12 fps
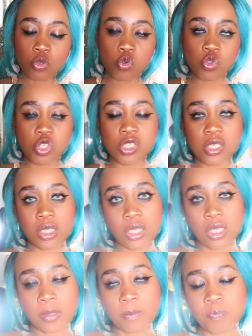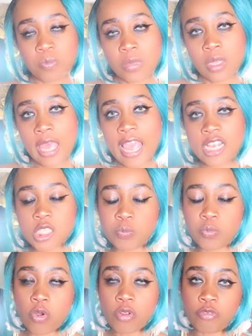to see
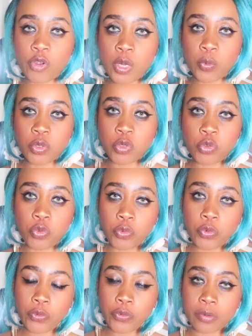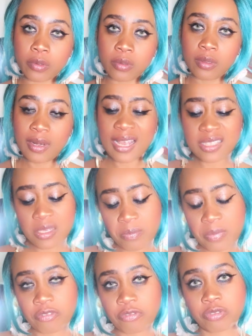ex-boyfriend with a new girl. Let
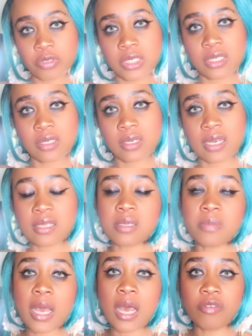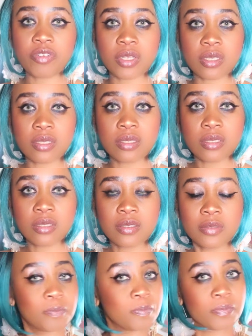him be free. Let him have it.
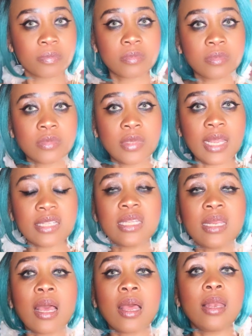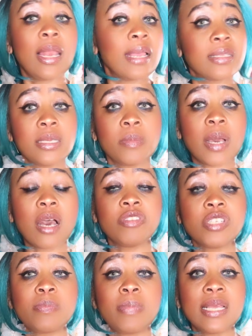Let him, let him have
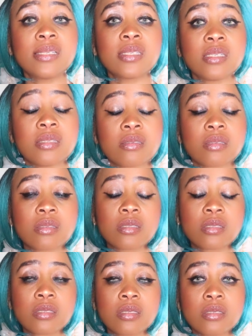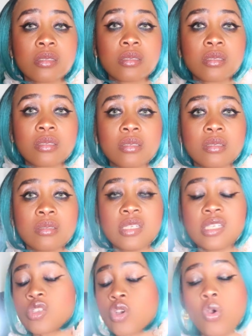his blessing.
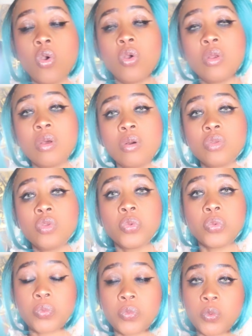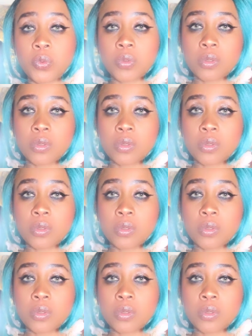It's all good.